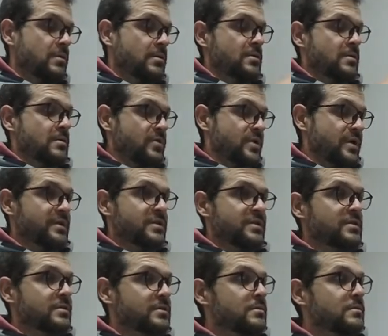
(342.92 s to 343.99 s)
Alright,
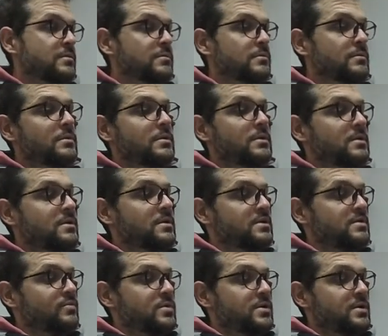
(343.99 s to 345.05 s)
so, and
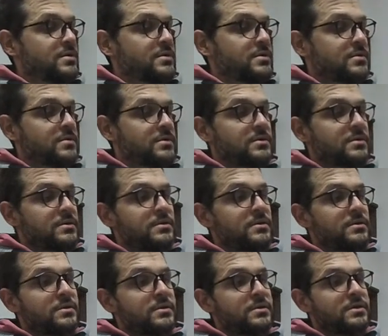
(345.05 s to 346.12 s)
this one
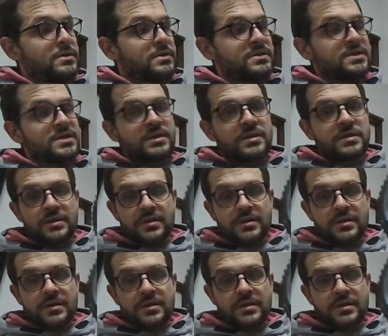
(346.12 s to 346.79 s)
is it,